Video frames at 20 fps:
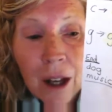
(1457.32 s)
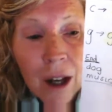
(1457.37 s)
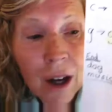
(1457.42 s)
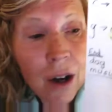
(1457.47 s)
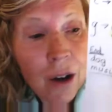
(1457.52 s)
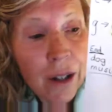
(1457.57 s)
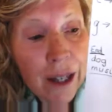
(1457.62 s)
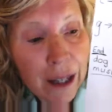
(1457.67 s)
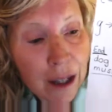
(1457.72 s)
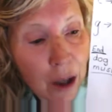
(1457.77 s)

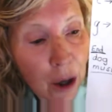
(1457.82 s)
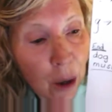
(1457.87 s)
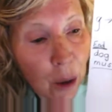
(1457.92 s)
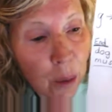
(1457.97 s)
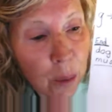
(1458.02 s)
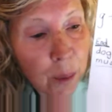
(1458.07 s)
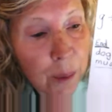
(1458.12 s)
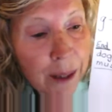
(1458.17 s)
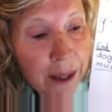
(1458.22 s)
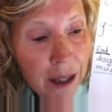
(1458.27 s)
Okay,
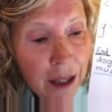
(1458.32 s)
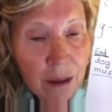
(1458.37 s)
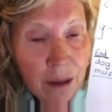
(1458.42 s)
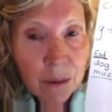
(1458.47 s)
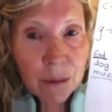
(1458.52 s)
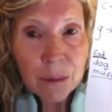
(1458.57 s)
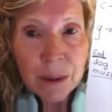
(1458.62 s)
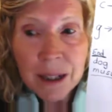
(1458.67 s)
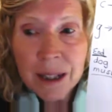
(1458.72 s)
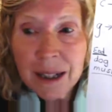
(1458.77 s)
we are
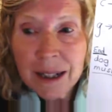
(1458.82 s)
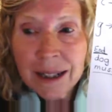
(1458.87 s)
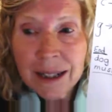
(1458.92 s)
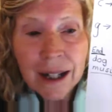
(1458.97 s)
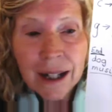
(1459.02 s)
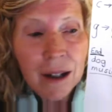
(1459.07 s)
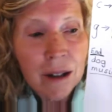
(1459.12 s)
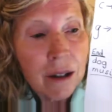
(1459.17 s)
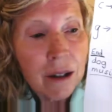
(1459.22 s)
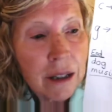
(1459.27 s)
ready
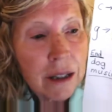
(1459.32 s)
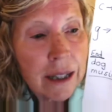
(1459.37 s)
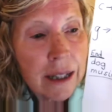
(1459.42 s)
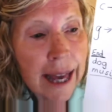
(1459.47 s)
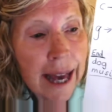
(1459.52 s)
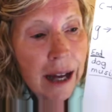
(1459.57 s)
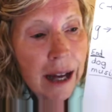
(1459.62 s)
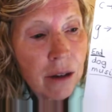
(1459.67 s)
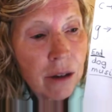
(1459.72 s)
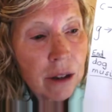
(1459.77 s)
now to
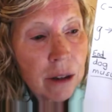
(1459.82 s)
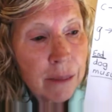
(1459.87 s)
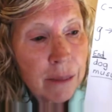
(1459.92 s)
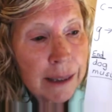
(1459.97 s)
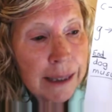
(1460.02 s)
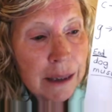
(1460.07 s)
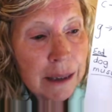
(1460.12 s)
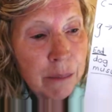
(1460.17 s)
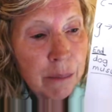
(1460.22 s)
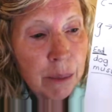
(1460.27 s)
actually
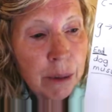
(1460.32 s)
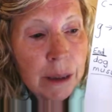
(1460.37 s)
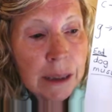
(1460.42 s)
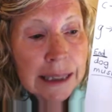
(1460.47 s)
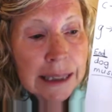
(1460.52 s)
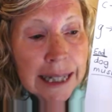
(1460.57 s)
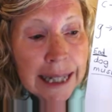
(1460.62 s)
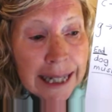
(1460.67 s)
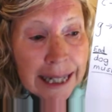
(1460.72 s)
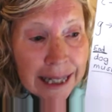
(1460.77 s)
begin
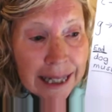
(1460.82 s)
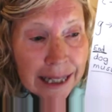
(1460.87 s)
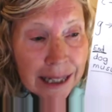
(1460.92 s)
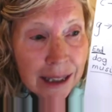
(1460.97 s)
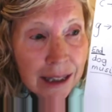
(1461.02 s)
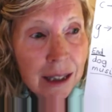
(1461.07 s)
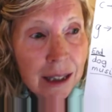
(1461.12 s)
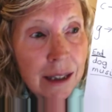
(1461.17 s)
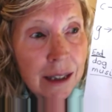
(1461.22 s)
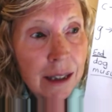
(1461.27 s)

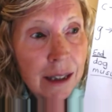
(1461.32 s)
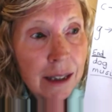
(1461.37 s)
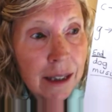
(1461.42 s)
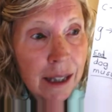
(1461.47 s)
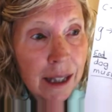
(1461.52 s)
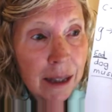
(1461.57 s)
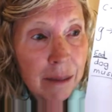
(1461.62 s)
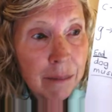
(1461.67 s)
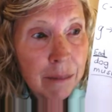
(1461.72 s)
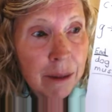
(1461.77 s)
playing the
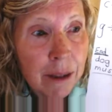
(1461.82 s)
game.